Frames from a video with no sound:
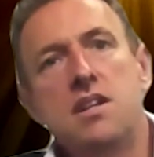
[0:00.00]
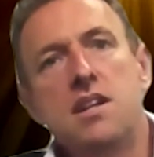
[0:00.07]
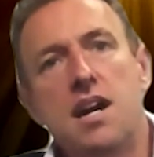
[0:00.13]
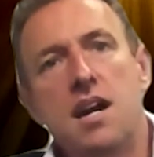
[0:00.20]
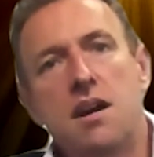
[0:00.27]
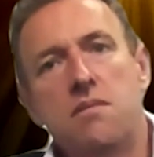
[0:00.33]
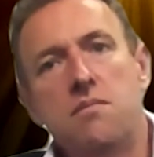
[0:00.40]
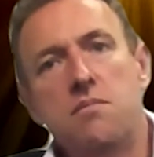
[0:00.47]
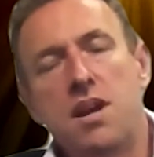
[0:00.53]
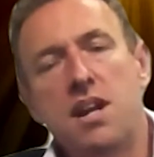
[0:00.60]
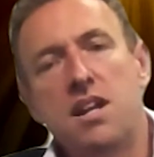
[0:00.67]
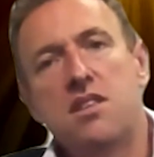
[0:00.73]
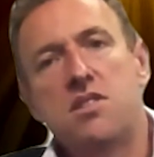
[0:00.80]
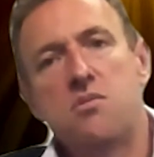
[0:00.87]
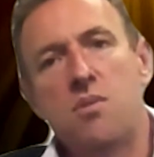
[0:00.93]

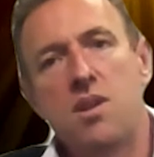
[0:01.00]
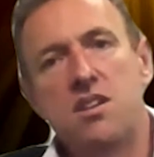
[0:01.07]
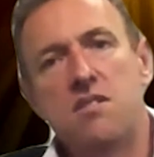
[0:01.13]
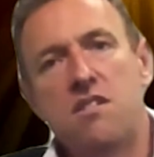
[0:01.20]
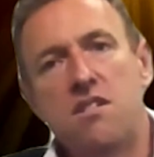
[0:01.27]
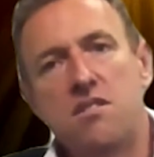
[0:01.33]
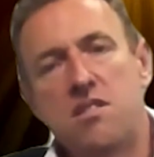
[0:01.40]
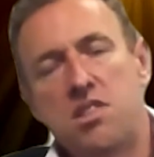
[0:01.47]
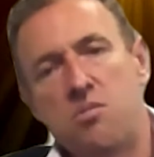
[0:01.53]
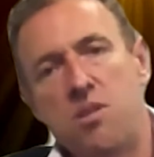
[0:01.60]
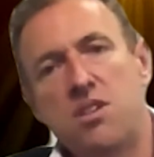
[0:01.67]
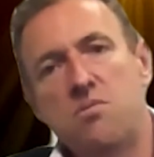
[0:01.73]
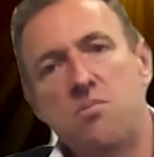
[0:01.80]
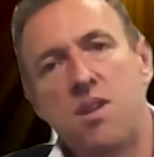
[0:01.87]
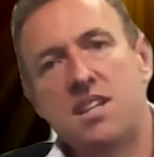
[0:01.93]
Being the
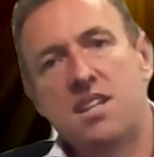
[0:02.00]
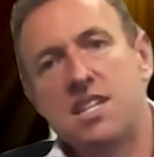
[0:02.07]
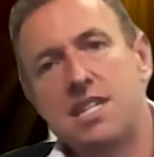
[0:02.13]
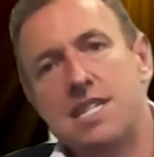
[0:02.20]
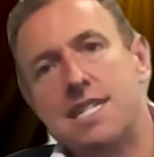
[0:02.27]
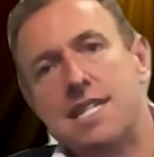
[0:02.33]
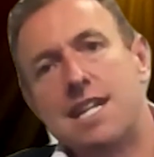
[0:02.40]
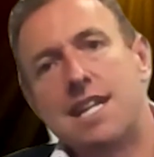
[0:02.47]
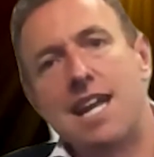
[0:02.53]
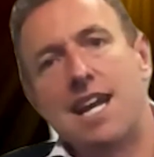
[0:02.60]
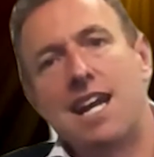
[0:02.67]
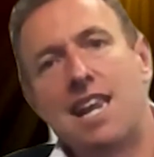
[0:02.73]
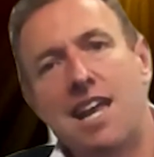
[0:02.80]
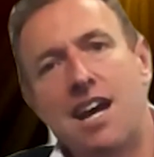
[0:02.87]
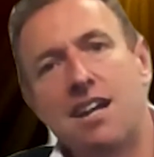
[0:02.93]
three directors,
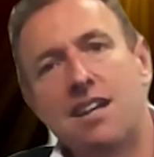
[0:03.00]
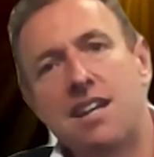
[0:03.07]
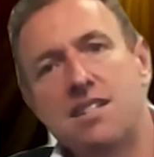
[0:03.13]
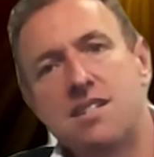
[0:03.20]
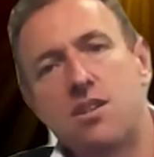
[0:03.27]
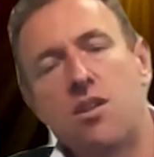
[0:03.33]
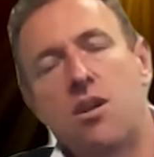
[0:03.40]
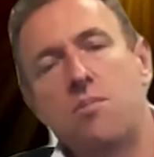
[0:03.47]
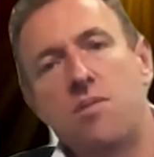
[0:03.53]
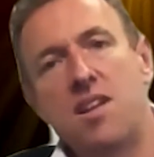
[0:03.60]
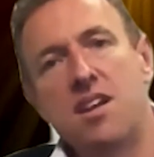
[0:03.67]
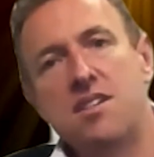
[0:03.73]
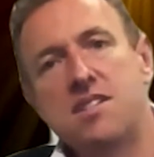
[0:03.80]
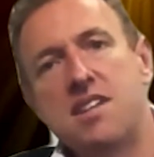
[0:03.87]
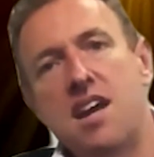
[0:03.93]
Glenn Clark as the global
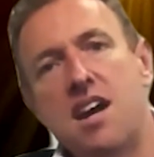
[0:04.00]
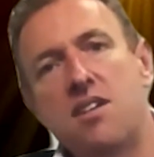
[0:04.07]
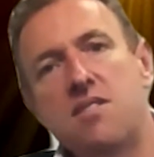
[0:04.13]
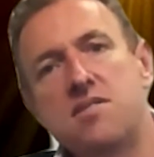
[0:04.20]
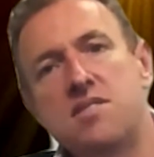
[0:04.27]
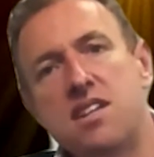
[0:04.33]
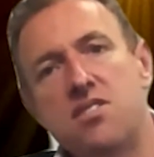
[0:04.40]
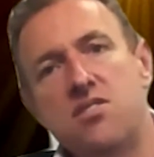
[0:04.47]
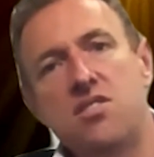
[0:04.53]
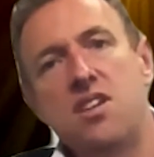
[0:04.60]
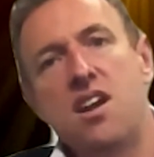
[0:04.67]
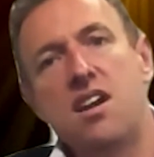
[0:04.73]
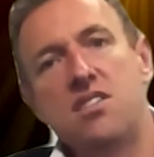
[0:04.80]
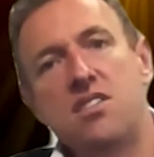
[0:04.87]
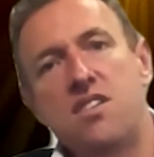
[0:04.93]
head of sales
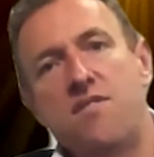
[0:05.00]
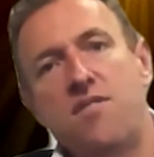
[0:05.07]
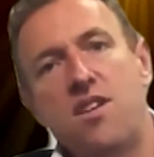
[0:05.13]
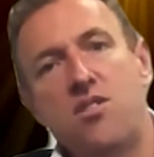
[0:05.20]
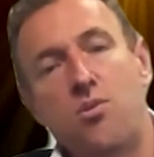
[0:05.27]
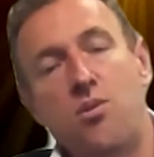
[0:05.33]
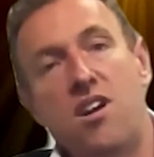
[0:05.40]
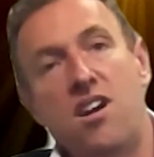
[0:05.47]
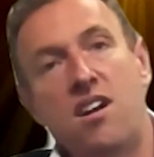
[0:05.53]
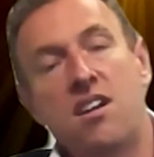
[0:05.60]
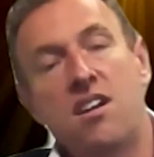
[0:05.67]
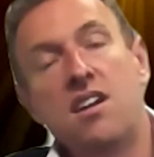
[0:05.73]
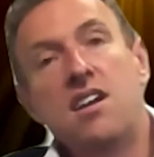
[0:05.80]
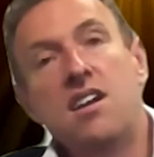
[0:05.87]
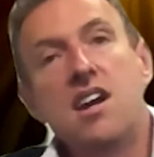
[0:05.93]
and Jeffrey Chua
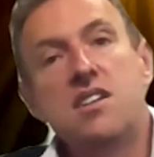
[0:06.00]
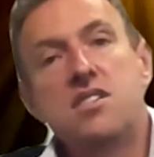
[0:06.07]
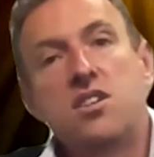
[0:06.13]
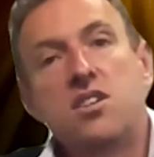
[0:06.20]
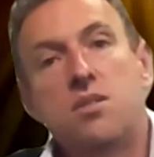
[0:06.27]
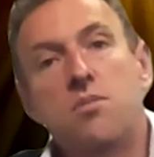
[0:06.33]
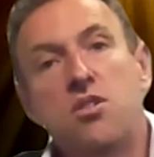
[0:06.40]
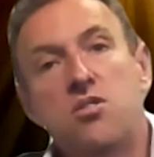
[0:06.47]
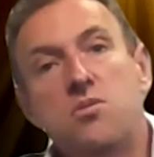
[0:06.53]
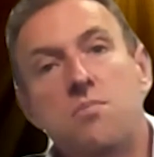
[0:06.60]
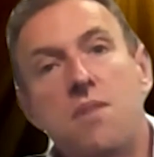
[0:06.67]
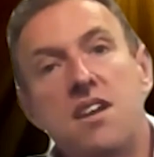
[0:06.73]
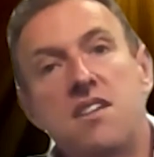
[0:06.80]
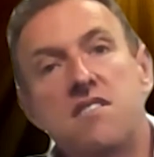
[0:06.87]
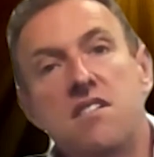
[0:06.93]
as the commercial
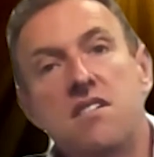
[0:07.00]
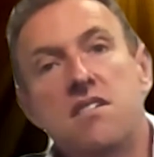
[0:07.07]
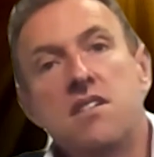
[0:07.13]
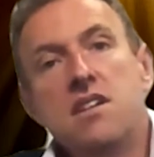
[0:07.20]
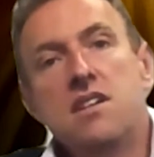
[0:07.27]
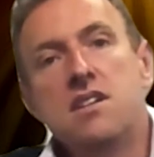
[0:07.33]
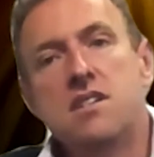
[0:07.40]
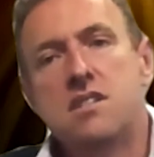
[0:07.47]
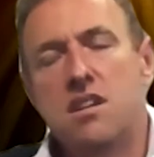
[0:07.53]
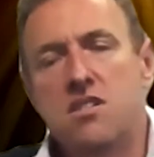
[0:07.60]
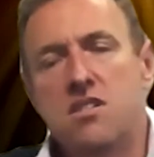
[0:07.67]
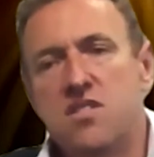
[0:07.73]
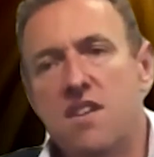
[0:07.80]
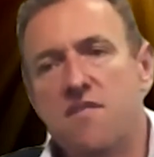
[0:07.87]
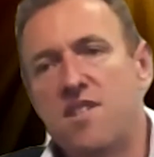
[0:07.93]
manager.
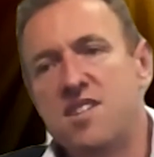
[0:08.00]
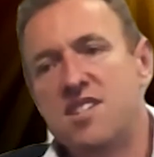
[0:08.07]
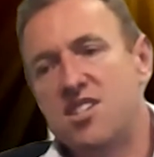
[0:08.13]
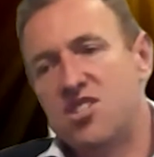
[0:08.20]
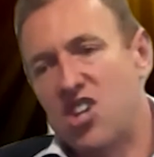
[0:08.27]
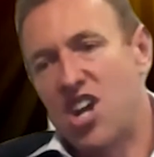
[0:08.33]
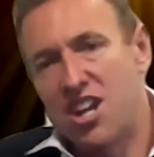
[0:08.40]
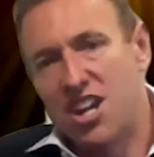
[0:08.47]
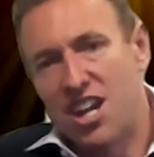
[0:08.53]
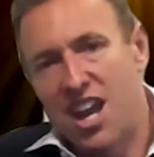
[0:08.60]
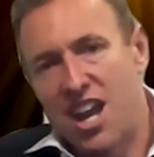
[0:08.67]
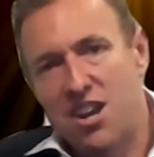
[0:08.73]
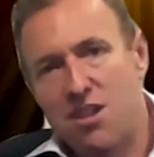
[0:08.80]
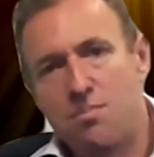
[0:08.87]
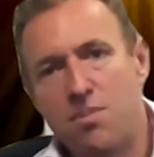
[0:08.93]
So Jeffrey's a chartered
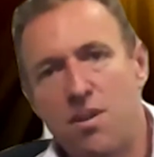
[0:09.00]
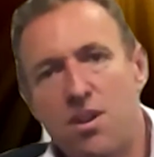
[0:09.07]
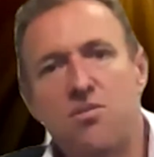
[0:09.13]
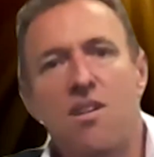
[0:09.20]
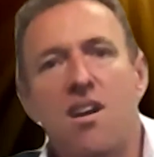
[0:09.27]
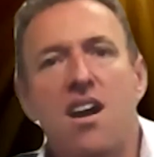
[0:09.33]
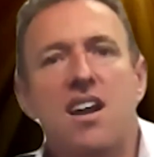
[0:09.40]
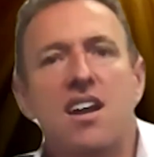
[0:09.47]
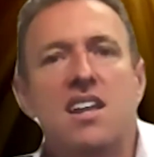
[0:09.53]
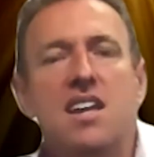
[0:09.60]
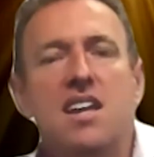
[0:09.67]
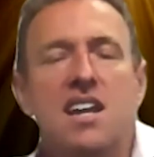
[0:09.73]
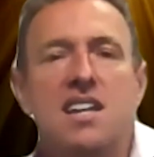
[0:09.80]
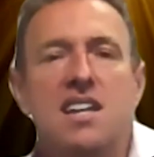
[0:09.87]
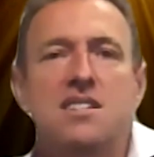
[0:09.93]
accountant by
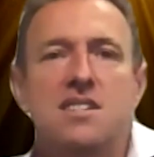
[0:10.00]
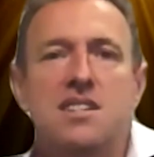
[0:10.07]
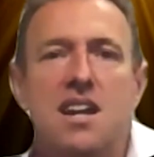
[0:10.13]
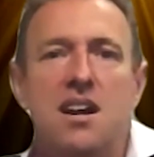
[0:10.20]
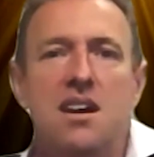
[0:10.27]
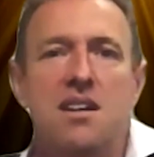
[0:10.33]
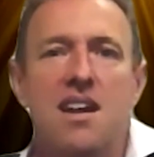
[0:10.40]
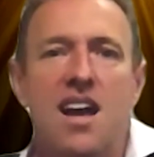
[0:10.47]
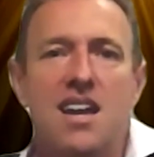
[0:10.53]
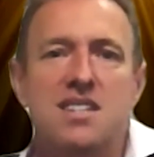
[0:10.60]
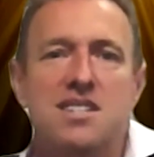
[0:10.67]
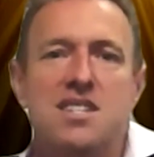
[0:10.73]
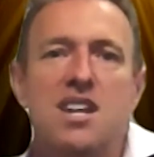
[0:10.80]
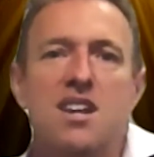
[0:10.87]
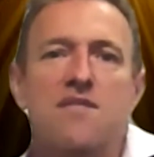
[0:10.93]
trade. He's had
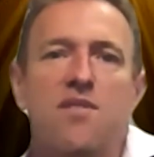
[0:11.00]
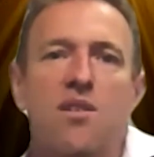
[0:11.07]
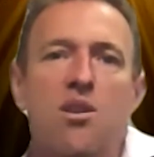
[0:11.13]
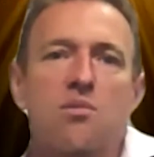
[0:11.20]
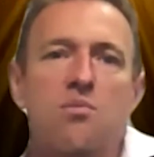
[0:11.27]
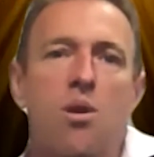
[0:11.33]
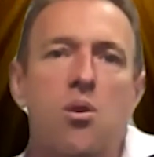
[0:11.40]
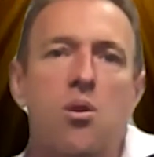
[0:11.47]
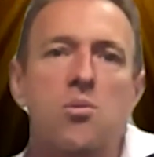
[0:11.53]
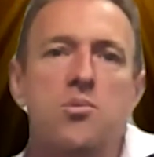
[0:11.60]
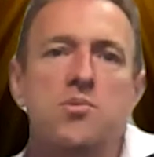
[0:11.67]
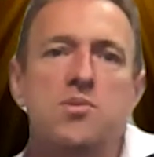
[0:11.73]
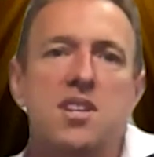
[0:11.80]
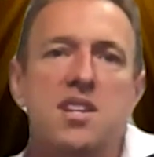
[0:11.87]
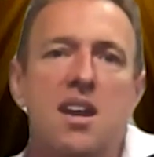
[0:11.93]
CFO
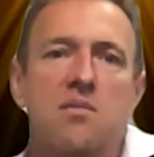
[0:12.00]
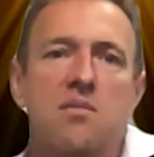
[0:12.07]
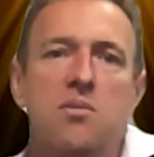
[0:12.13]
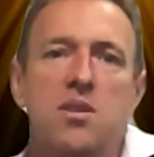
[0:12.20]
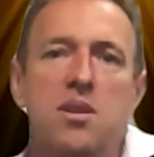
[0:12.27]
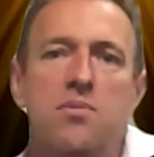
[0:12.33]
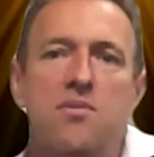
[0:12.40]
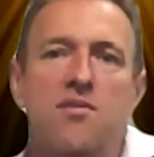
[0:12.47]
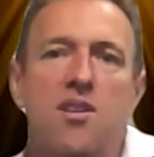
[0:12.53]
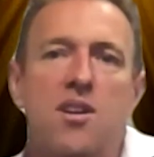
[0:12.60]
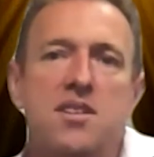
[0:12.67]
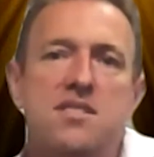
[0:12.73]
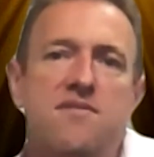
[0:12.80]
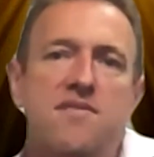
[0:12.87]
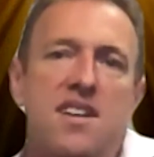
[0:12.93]
roles, and that really
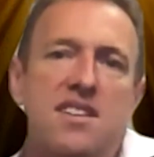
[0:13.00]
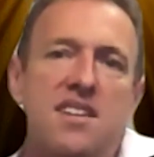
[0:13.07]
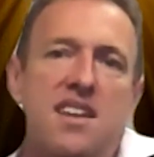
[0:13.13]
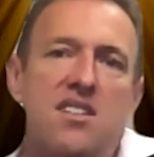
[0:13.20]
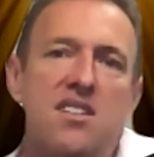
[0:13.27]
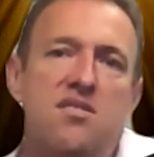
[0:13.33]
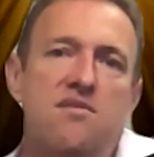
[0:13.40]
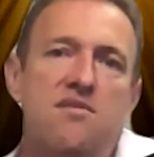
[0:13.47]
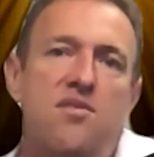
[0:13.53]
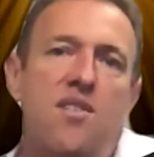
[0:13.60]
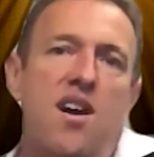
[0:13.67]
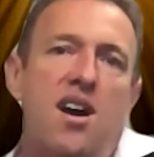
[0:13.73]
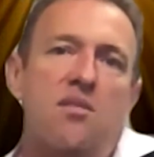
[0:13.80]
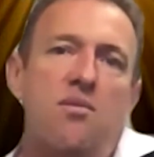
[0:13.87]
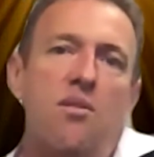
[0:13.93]
provides a foundation for
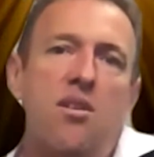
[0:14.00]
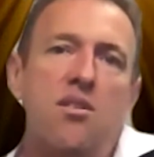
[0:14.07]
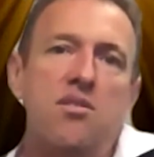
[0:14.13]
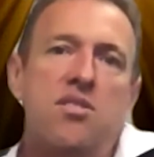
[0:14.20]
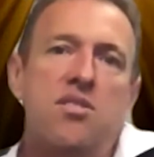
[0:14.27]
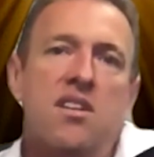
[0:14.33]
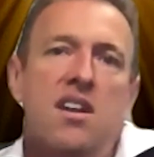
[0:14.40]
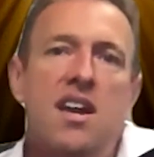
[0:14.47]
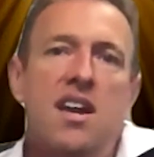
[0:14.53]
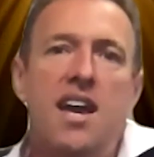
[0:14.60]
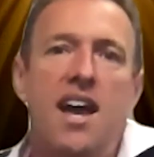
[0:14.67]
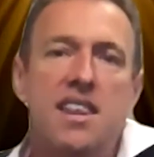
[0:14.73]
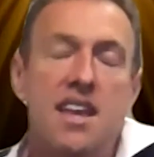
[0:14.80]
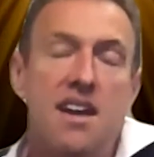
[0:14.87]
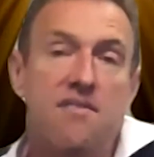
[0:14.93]
our growth
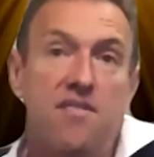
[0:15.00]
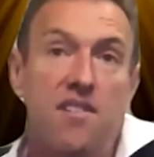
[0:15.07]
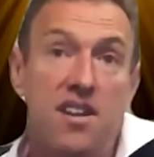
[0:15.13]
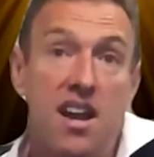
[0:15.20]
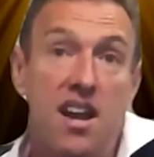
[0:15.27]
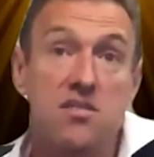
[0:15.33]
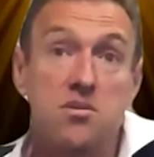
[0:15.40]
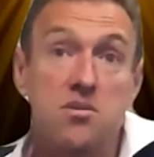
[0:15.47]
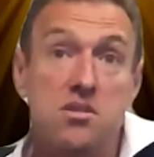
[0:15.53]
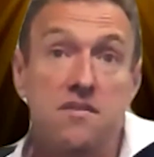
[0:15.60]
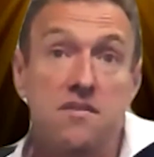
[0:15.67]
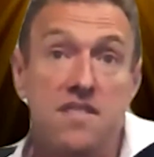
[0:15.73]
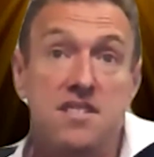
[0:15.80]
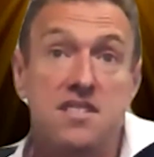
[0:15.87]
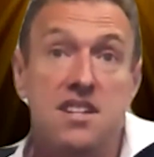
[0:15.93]
and that financial
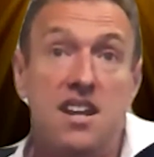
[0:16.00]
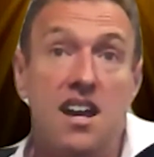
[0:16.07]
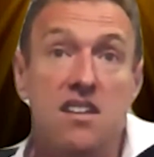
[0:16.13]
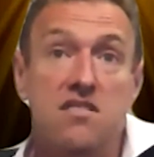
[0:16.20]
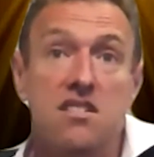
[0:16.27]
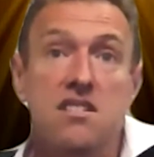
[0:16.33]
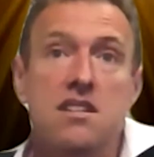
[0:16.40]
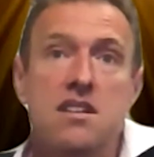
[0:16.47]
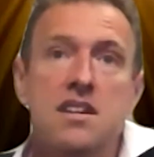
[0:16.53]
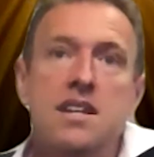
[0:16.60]
sophistication.